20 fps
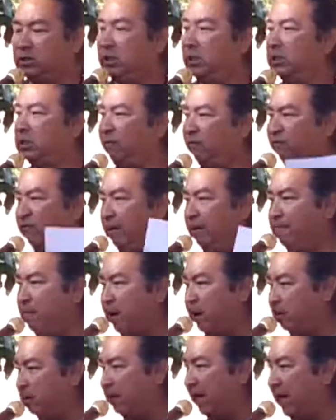She's a
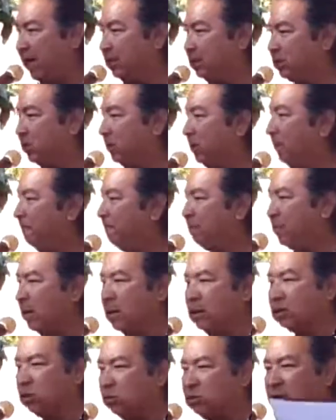female dancer,
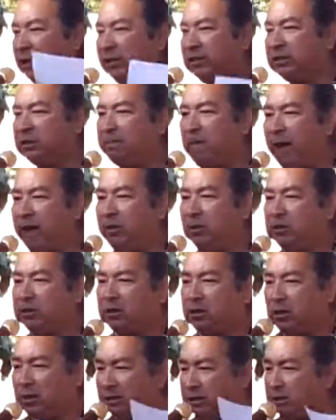so she inspires
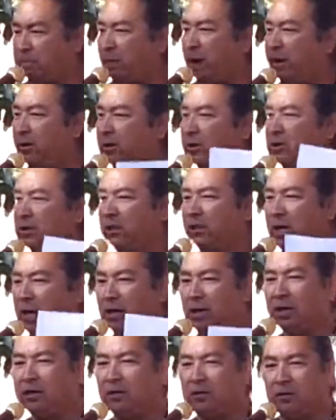the
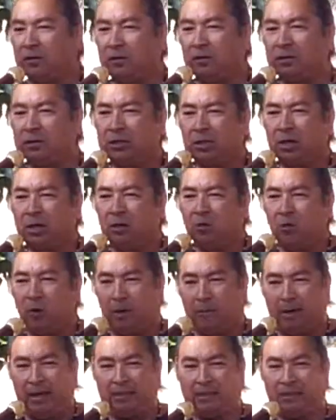young girls where
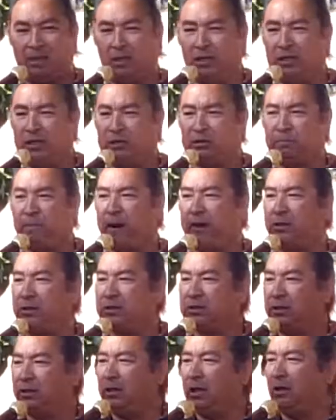my son
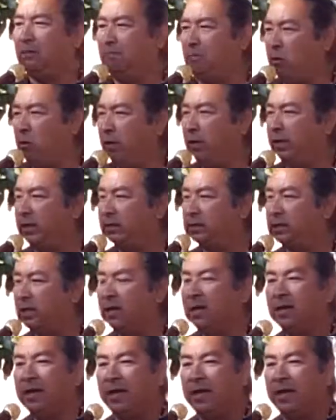inspires the young boys.